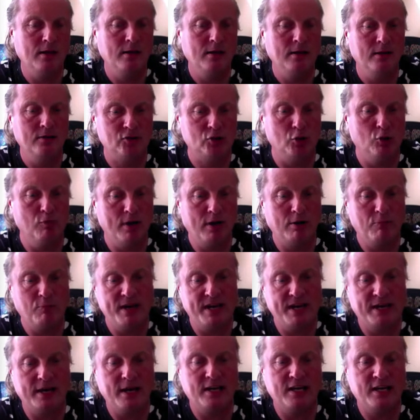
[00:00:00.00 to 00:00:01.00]
so
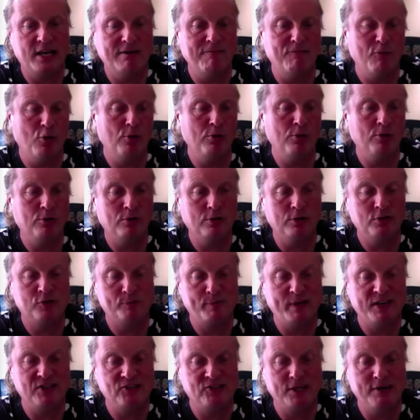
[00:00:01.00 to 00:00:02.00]
we can give a
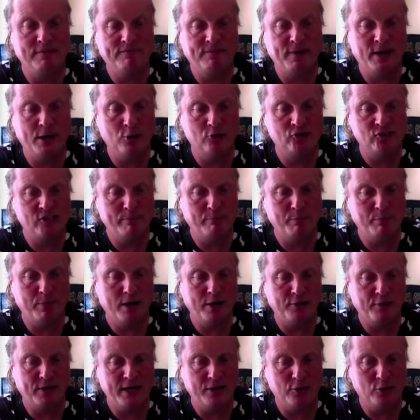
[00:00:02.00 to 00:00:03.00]
specifier
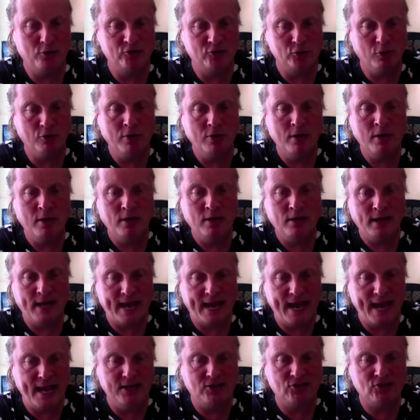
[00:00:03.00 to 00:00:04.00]
separator. So
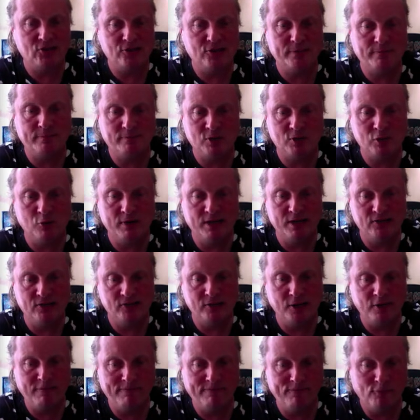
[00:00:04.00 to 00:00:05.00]
age, so is
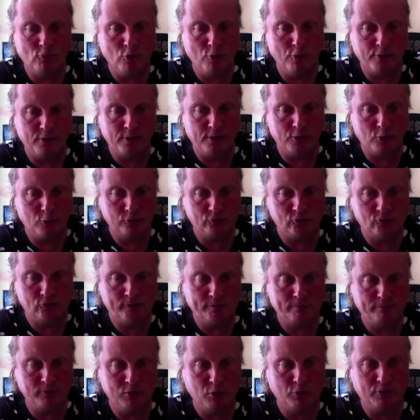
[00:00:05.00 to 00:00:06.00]
4 dots.